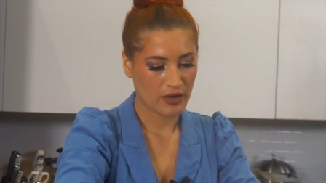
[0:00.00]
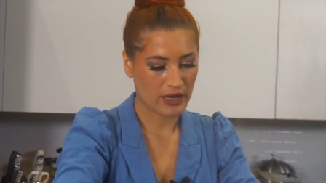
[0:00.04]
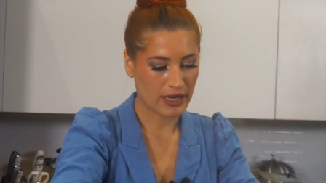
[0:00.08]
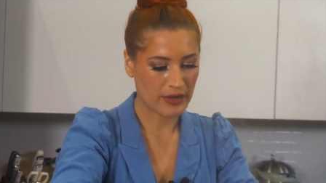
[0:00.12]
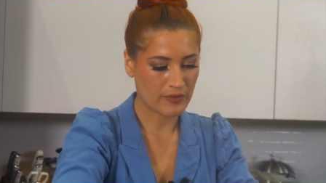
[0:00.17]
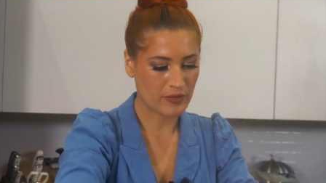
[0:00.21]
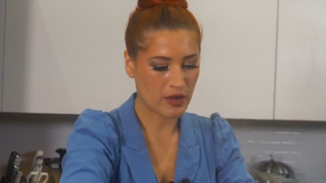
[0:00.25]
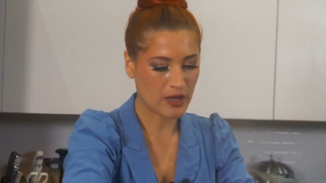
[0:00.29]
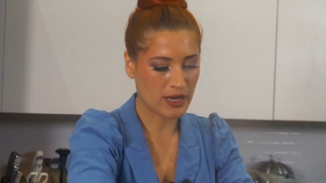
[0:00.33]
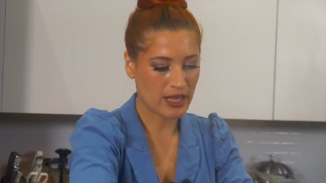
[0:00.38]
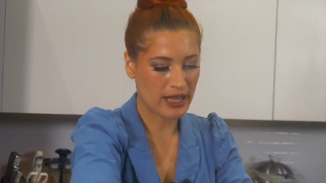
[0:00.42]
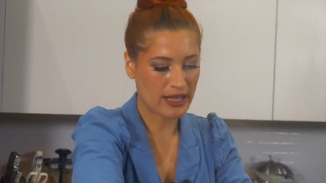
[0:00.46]
All right,
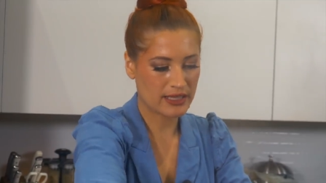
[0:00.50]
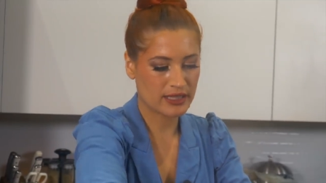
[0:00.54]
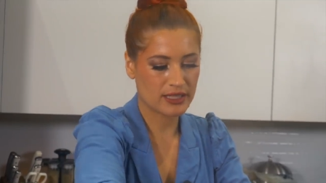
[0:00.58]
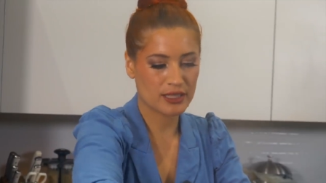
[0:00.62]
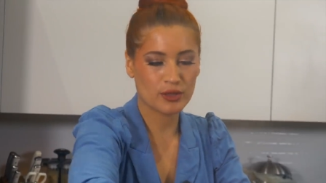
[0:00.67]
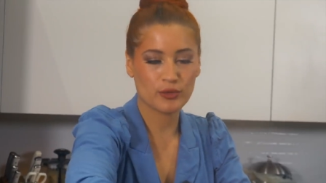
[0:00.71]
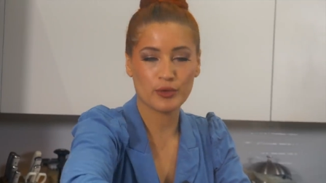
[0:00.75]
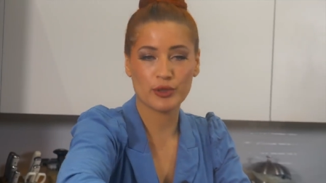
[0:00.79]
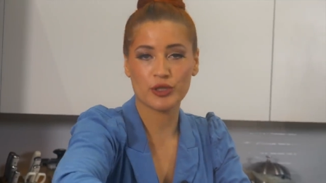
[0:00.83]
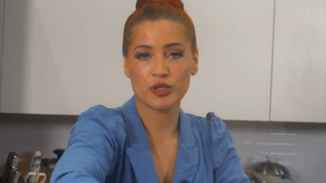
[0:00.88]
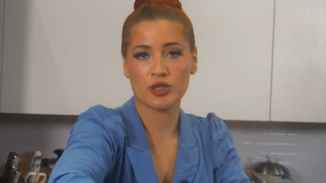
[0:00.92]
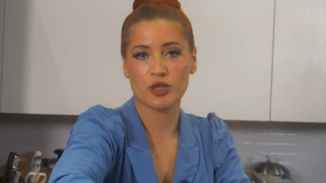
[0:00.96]
I've gone ahead and
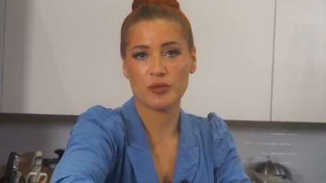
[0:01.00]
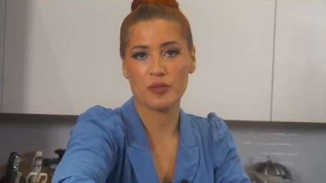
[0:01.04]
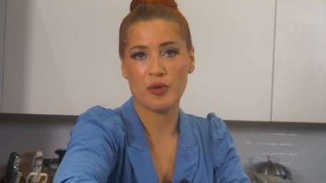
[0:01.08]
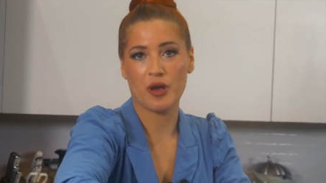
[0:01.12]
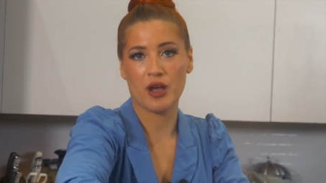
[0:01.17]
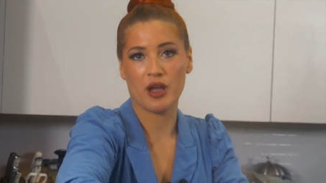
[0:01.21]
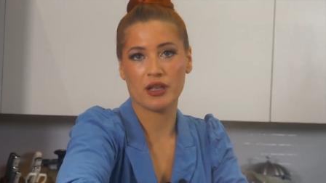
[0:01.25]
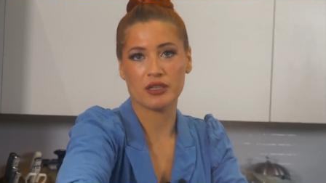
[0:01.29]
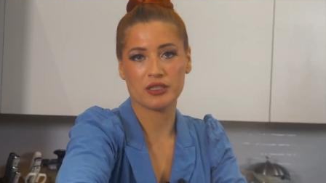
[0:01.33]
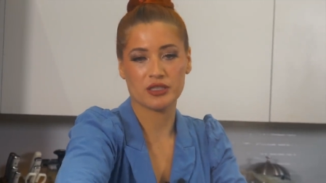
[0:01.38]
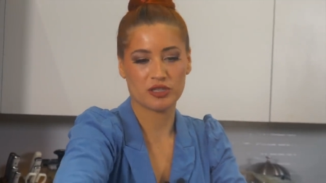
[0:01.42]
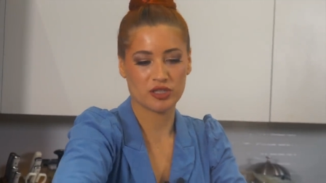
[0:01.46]
switched the
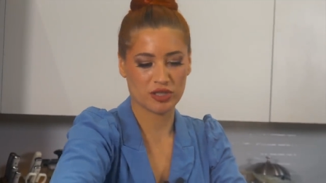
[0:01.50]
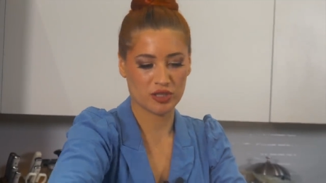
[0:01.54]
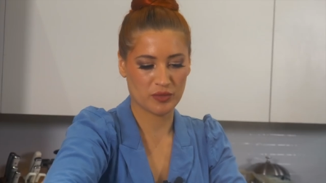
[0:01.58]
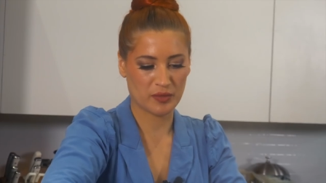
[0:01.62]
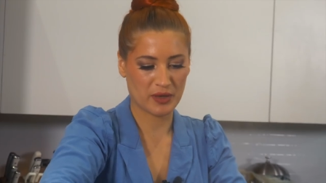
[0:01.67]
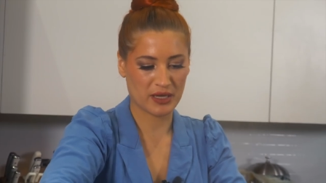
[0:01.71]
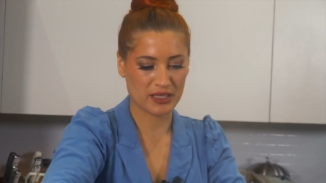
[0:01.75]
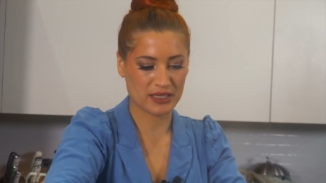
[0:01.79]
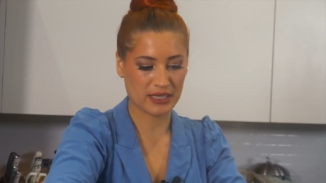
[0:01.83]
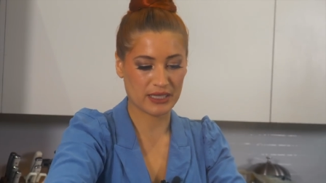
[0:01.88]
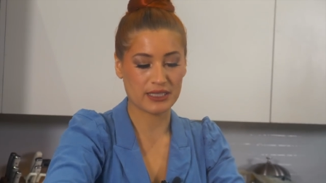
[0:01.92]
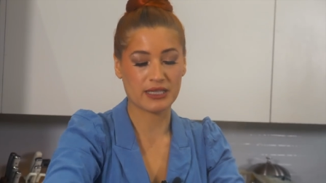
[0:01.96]
pots just
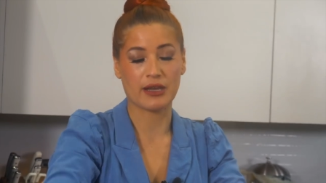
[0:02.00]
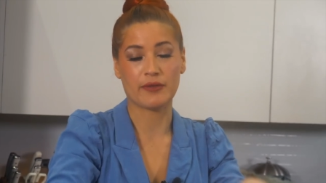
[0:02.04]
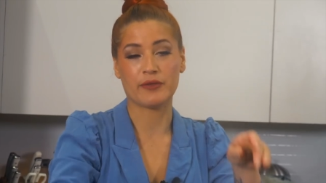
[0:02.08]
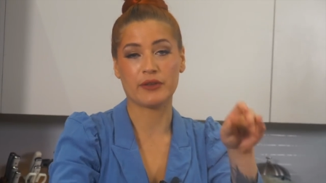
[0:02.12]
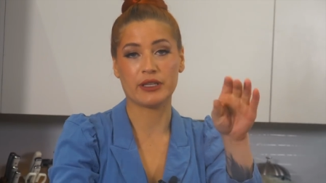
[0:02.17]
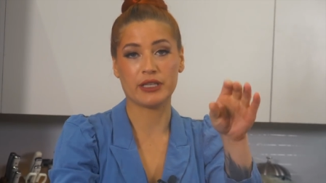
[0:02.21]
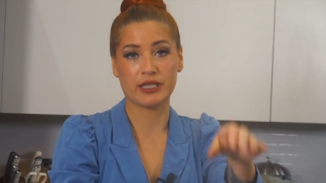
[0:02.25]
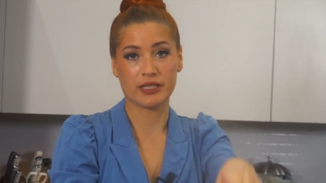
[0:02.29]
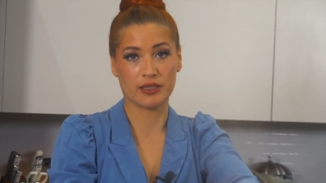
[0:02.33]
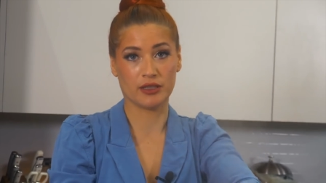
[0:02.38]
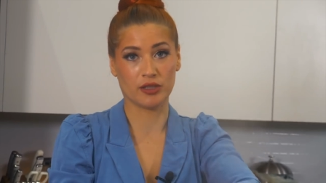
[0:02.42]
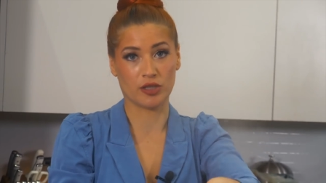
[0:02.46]
because I
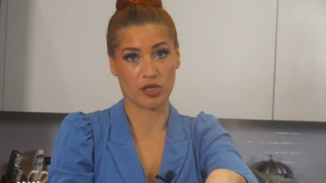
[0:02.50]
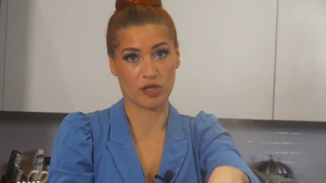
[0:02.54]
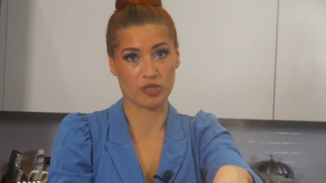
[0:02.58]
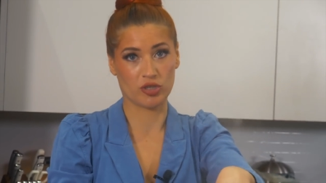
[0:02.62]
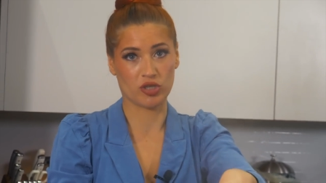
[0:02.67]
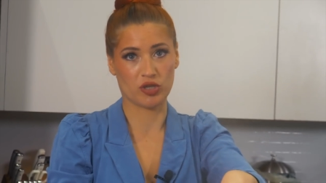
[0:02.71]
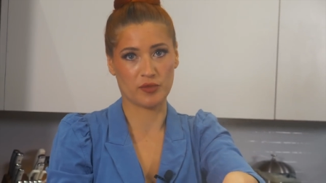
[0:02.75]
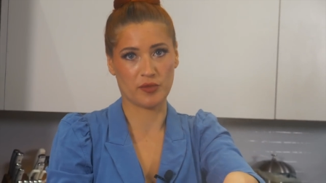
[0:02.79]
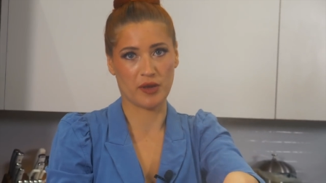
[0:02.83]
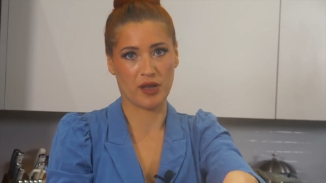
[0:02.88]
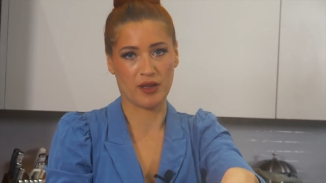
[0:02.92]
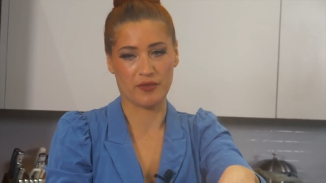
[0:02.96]
definitely need a
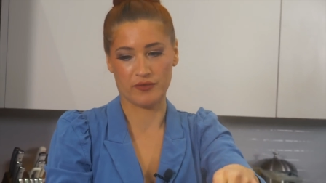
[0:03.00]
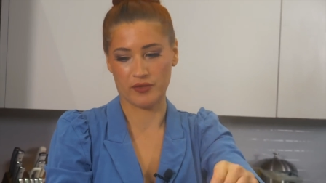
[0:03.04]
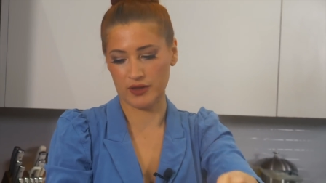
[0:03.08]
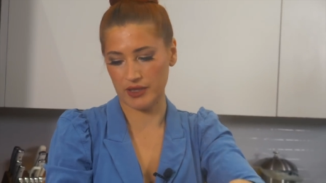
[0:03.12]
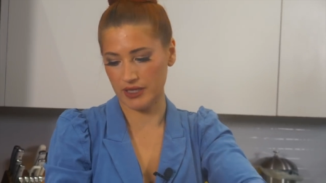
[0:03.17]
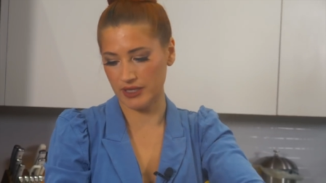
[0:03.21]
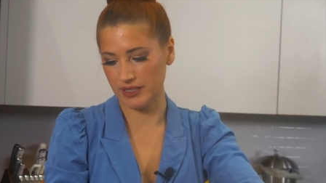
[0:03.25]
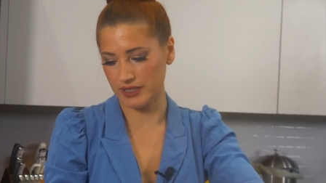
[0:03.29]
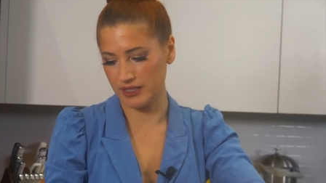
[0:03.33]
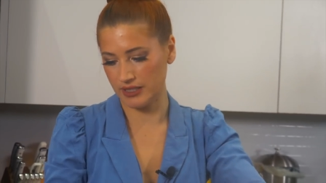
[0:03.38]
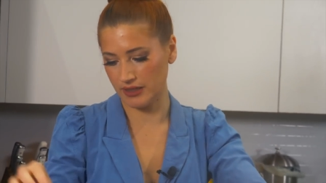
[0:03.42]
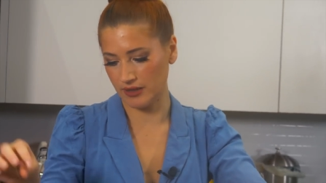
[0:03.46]
larger pot for
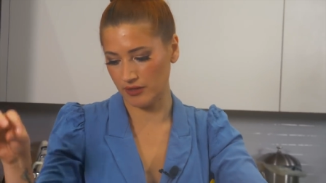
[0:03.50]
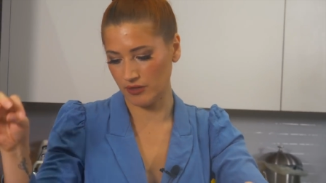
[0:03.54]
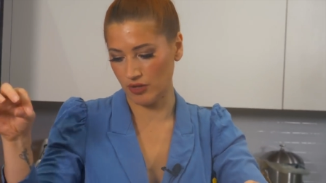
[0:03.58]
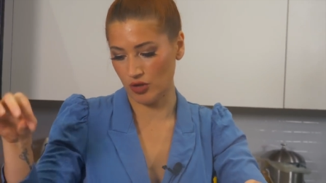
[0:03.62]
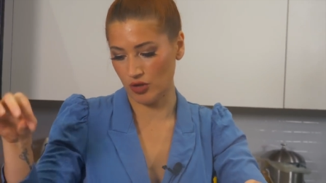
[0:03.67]
this and